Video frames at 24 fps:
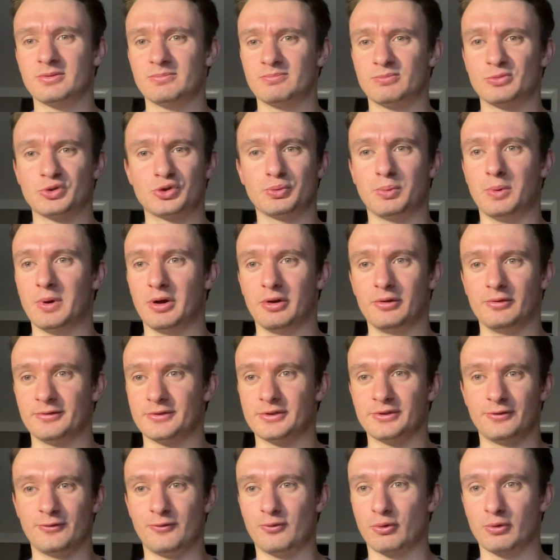12 to
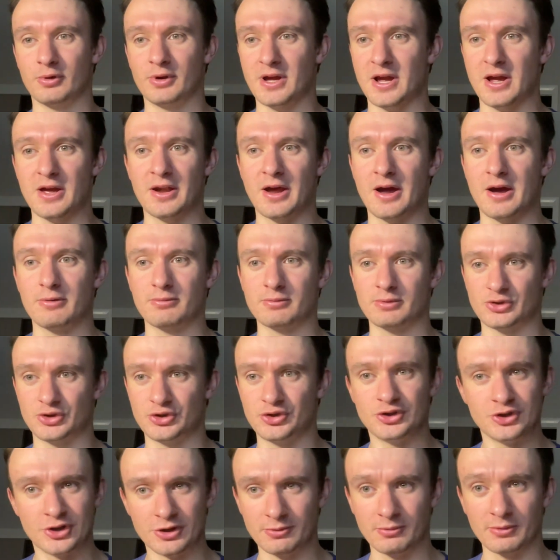48 hours,
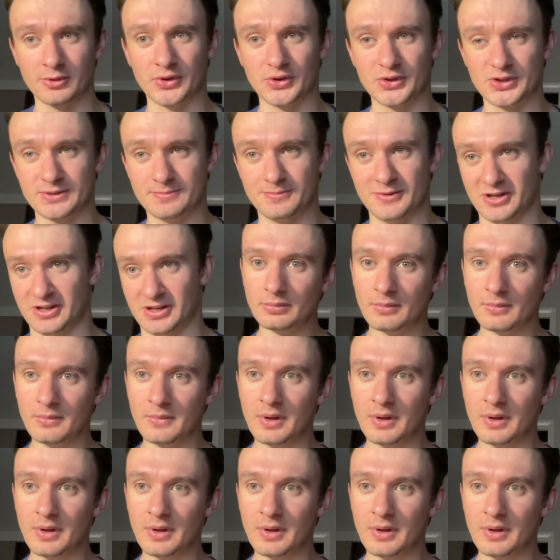generally speaking.